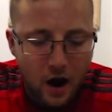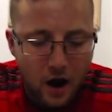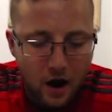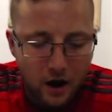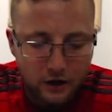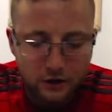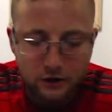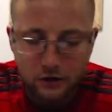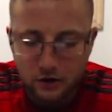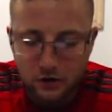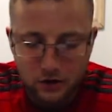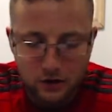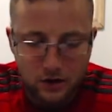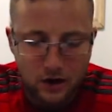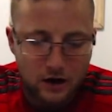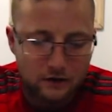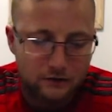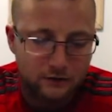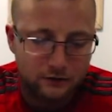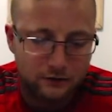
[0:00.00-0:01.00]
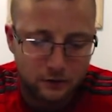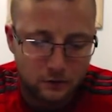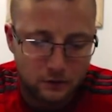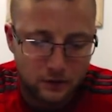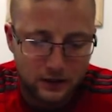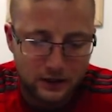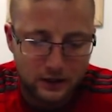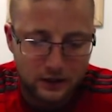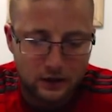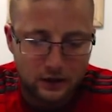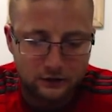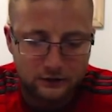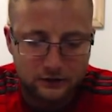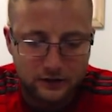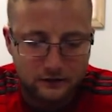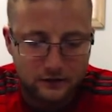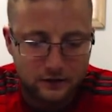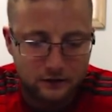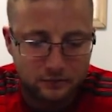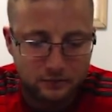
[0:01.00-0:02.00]
Our goal, obviously, we want to get all
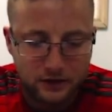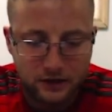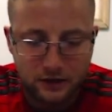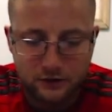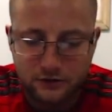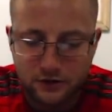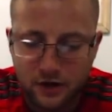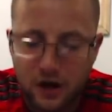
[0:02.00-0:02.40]
seven of players.